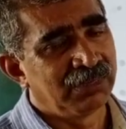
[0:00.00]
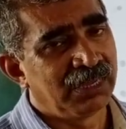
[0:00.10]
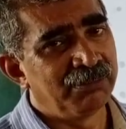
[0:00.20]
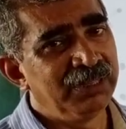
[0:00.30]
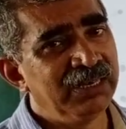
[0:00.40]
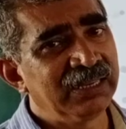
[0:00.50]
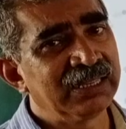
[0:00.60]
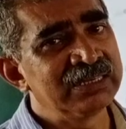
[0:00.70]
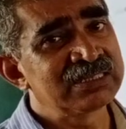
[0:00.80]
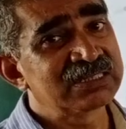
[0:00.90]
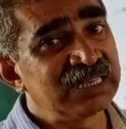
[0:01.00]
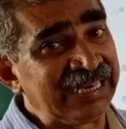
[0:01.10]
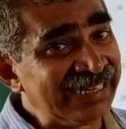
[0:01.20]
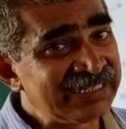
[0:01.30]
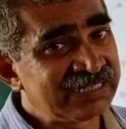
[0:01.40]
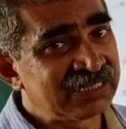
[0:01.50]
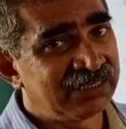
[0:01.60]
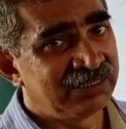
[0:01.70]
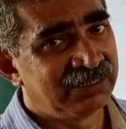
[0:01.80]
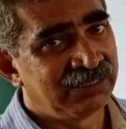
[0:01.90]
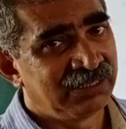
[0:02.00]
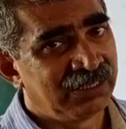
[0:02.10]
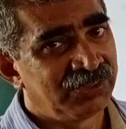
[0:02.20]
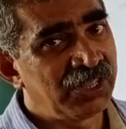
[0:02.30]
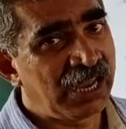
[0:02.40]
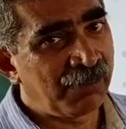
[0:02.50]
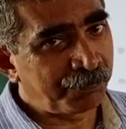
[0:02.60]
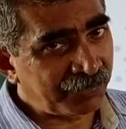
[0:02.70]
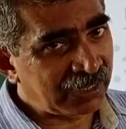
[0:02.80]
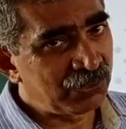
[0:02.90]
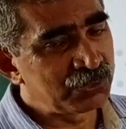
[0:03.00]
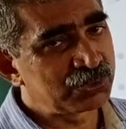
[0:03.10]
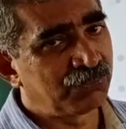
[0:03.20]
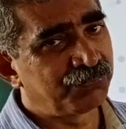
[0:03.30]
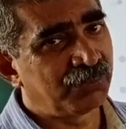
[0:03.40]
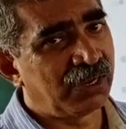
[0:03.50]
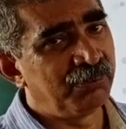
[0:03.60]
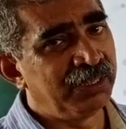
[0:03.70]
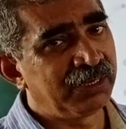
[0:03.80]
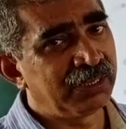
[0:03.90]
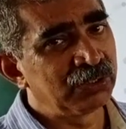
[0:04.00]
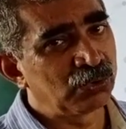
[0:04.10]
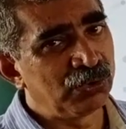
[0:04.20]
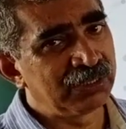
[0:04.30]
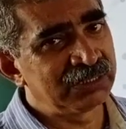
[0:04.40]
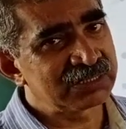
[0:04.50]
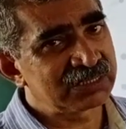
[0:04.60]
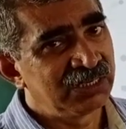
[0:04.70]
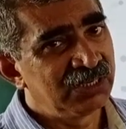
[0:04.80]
American Senate the upper house of American Congress